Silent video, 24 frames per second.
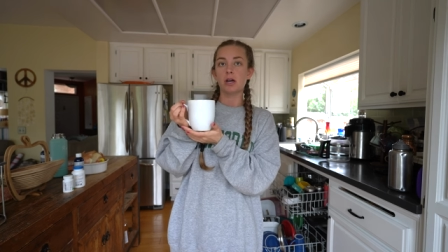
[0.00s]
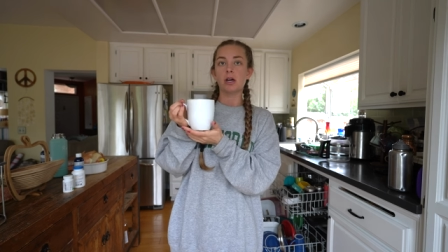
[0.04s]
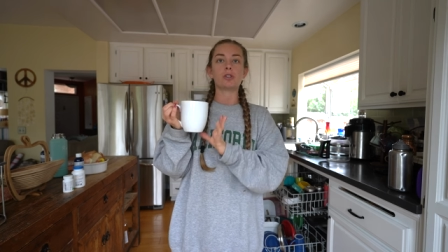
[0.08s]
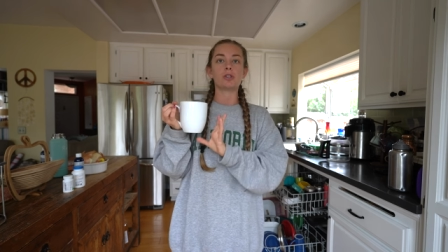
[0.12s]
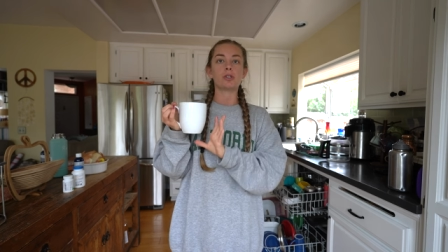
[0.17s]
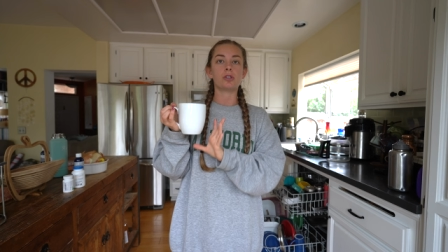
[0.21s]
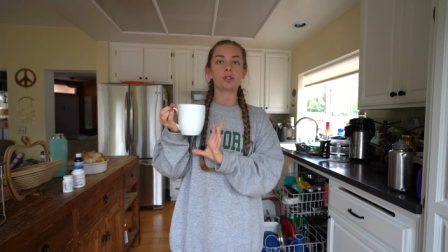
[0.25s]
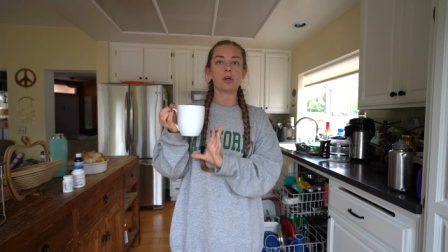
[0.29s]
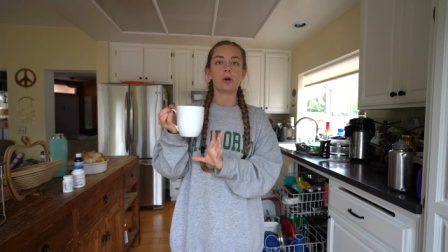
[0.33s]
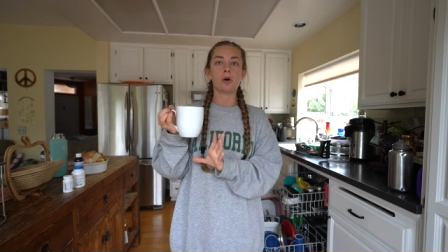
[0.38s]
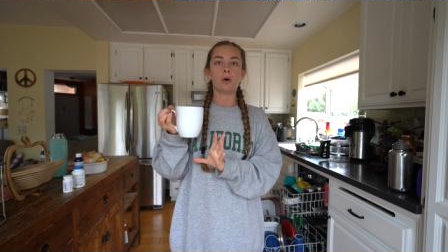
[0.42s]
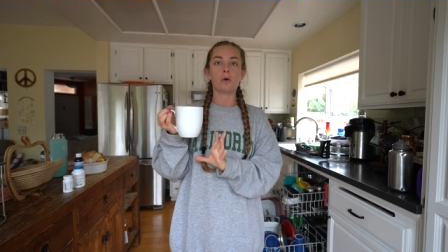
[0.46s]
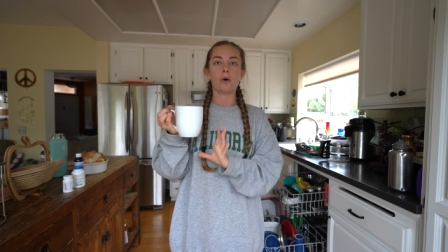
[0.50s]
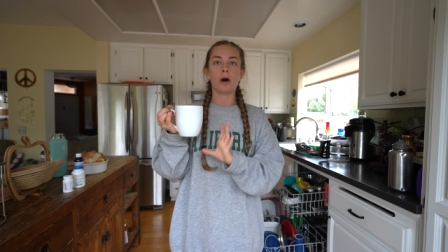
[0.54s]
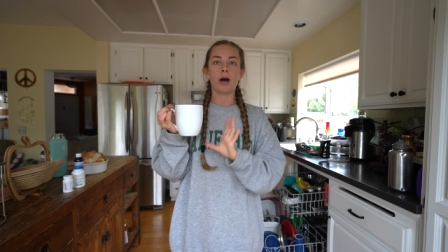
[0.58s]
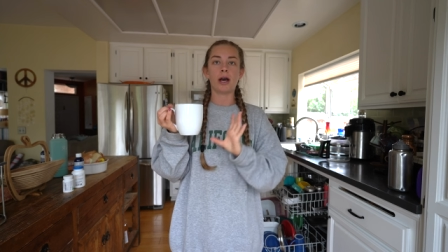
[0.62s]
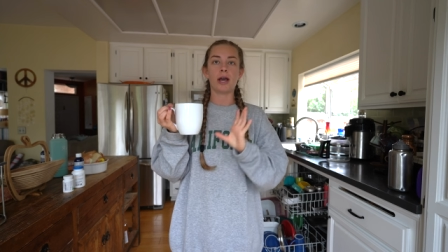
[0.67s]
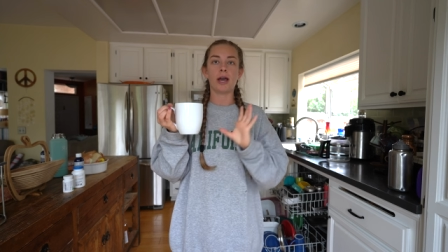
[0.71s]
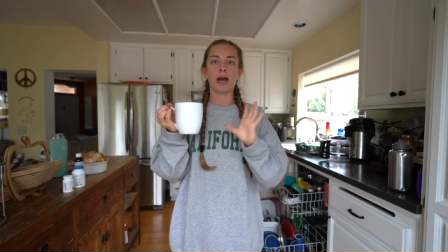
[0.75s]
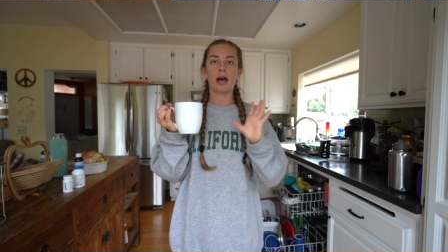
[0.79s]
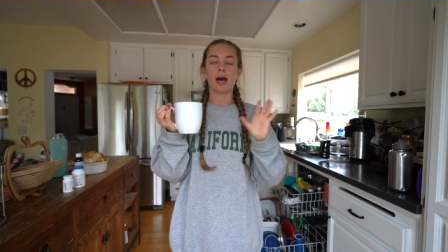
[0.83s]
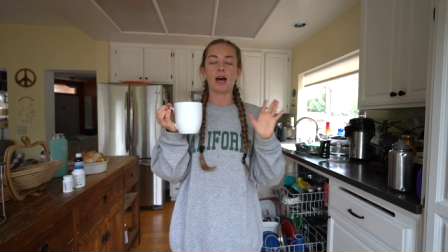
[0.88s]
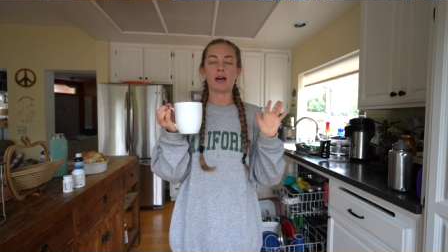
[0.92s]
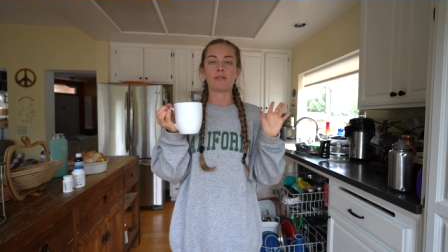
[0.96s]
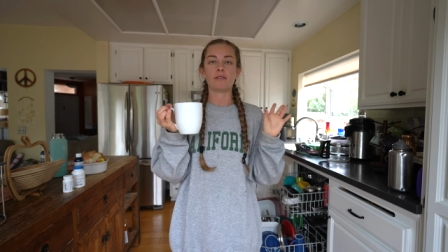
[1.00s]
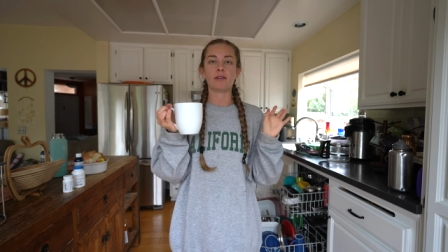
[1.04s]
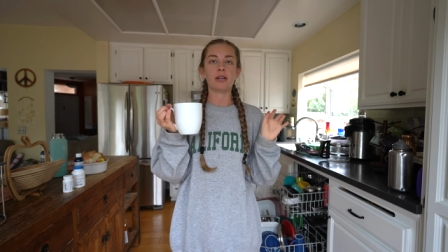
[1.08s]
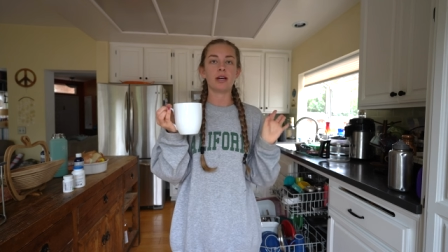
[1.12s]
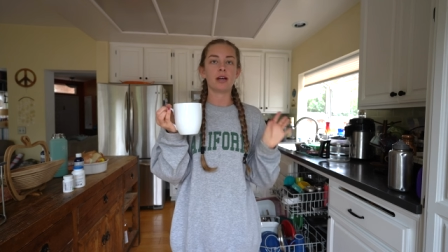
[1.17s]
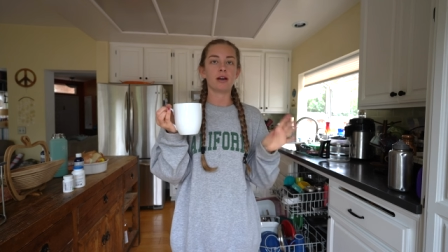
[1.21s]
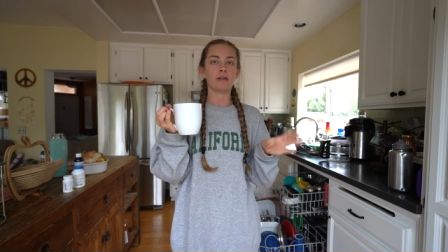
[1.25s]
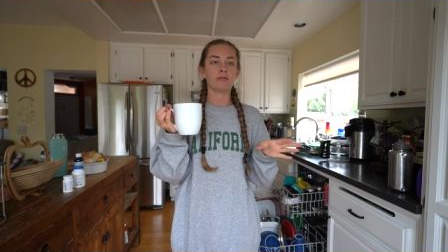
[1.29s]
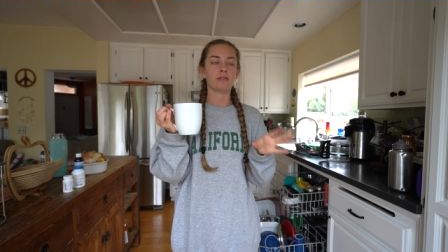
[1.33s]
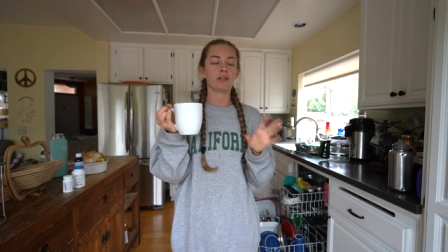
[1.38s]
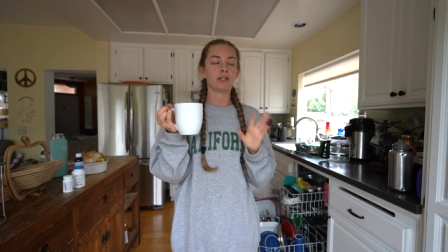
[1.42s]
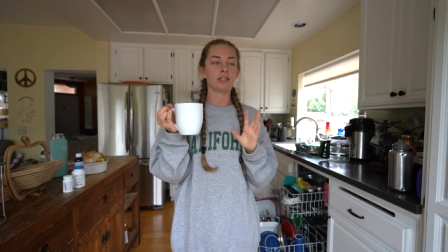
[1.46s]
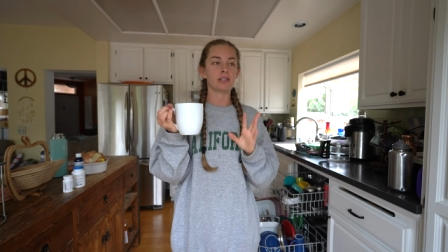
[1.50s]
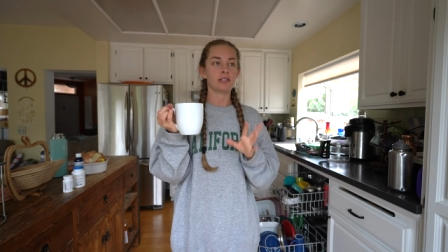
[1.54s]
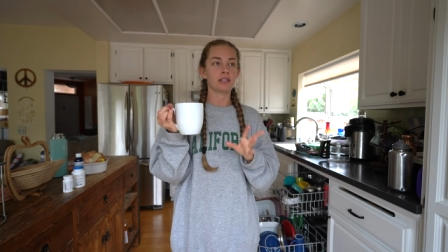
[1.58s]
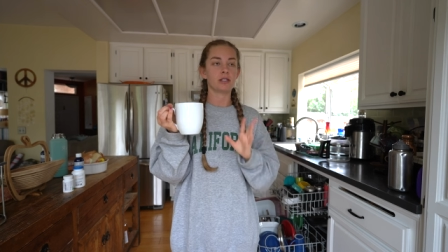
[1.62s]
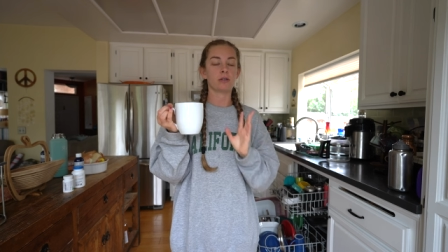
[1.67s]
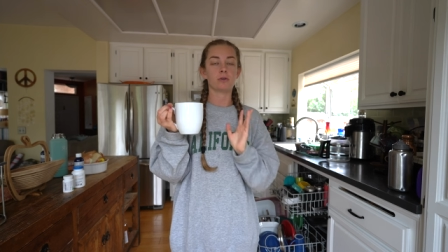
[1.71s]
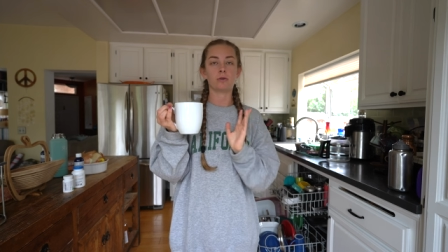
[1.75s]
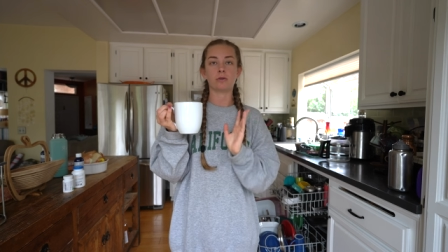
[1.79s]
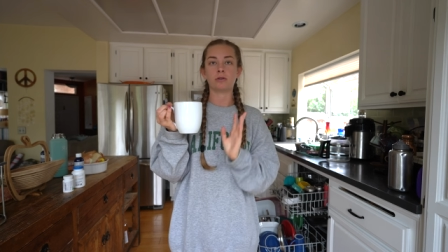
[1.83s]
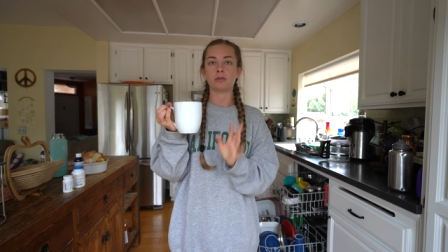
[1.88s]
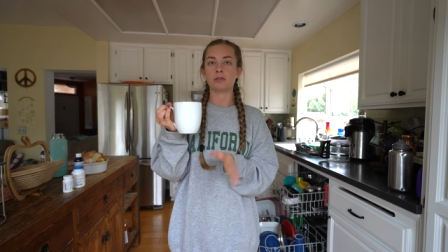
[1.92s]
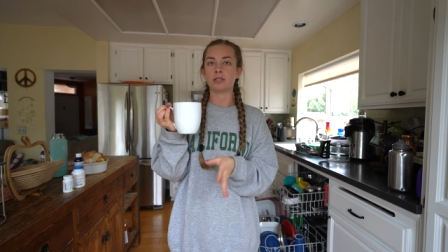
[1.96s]
so I have it every
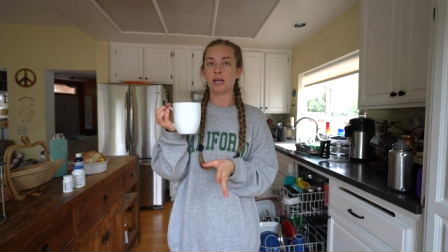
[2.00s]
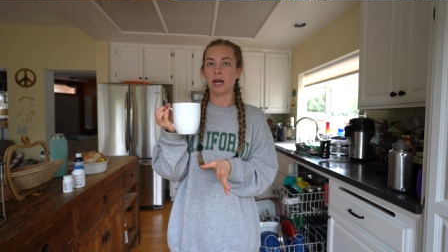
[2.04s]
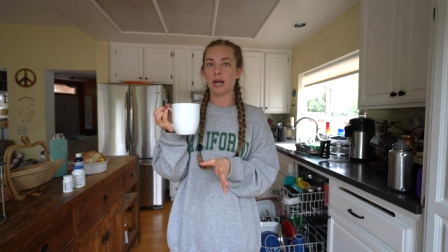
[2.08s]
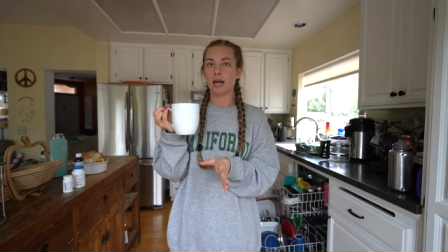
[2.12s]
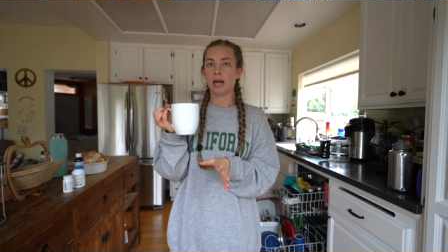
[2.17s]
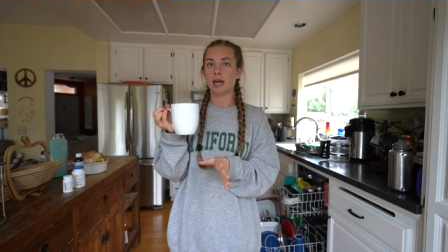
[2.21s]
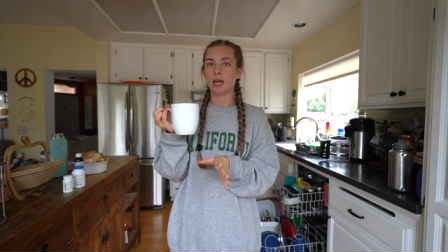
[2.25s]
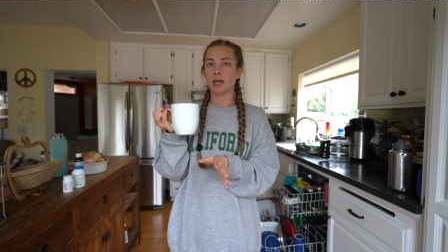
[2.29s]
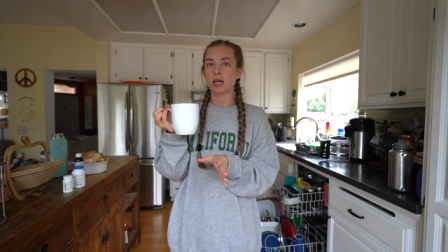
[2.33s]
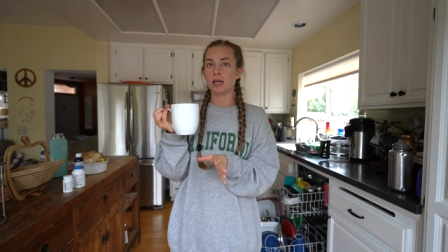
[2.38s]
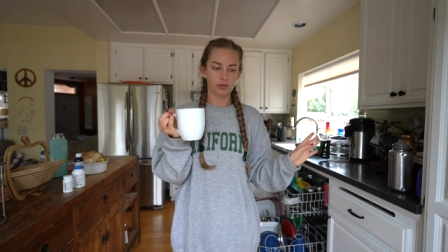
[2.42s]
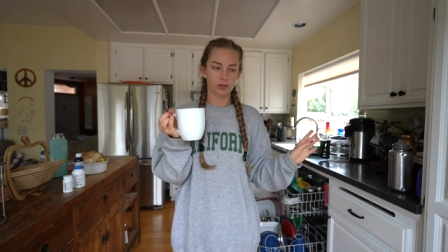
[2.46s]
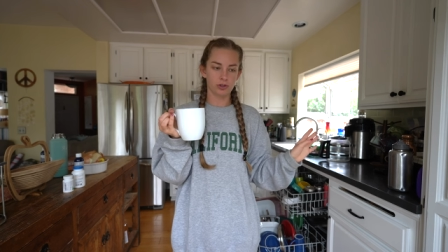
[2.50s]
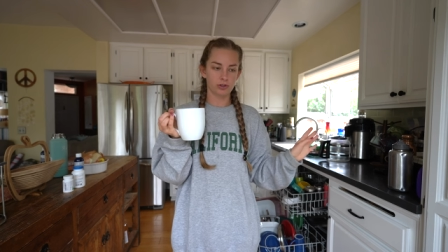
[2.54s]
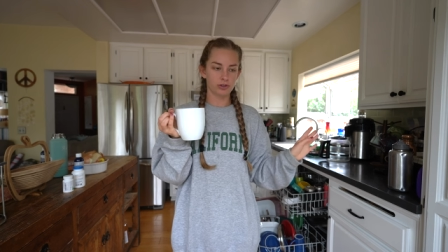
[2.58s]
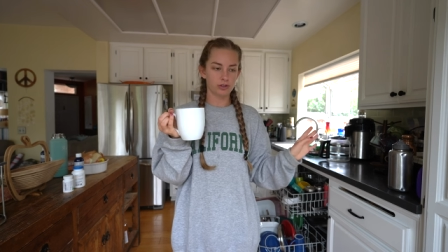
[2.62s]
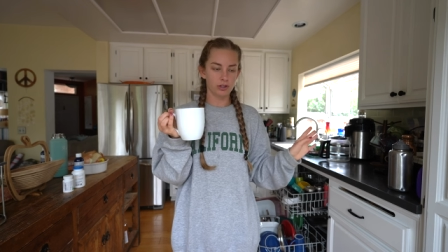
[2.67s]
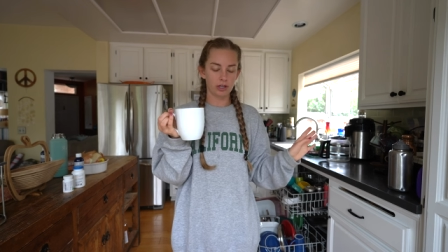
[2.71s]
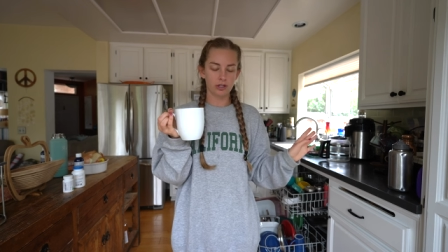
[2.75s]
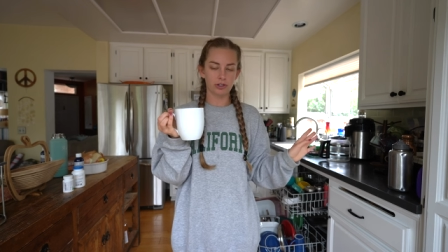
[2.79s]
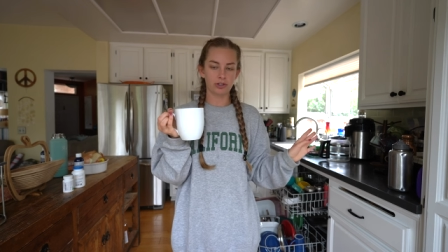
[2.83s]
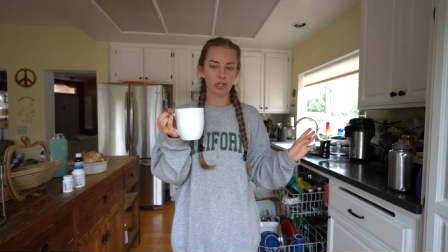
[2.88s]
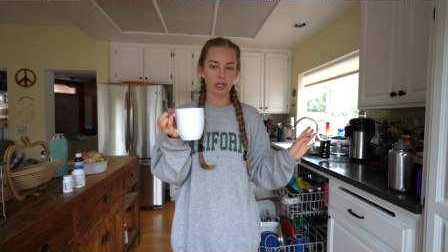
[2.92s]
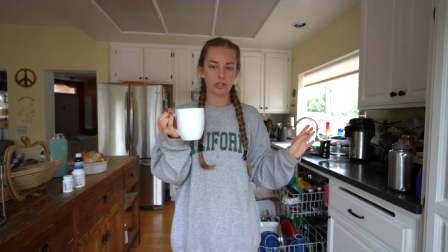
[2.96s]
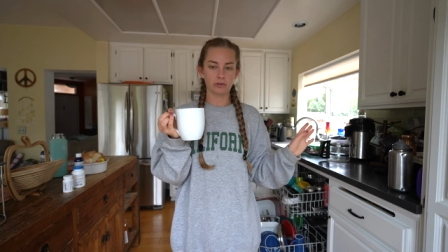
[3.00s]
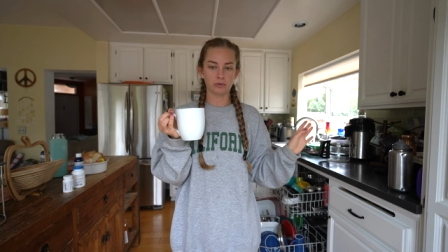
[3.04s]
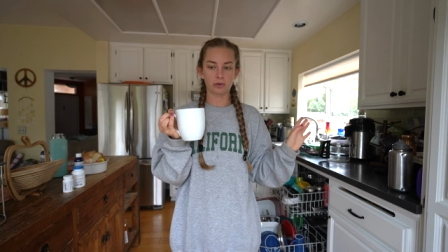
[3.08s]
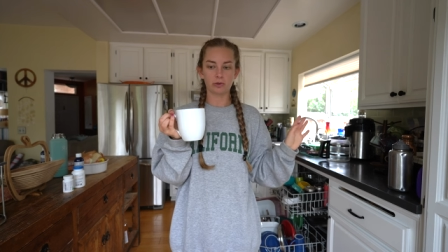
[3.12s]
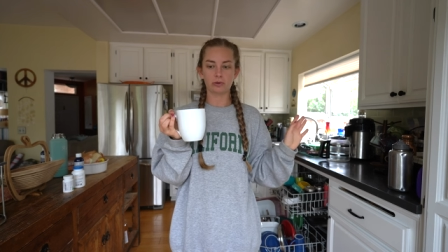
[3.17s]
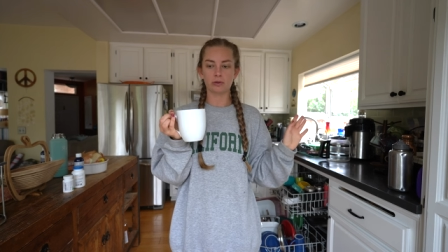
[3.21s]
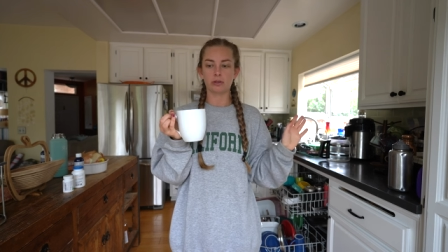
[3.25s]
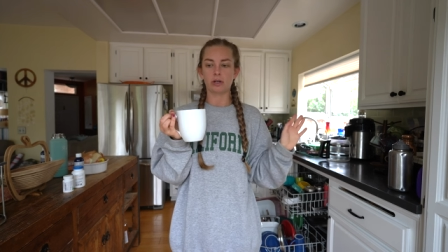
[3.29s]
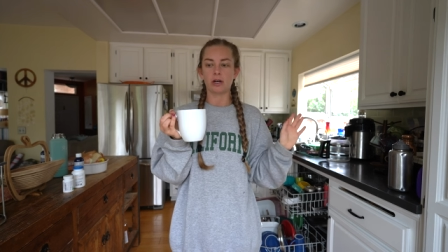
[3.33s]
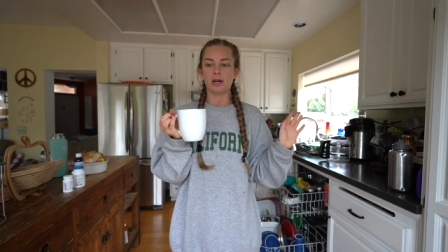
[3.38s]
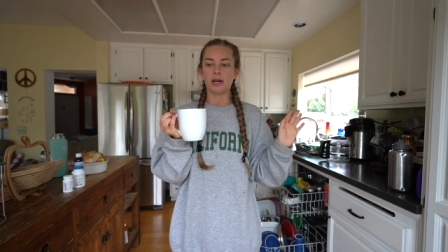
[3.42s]
single day, just in general.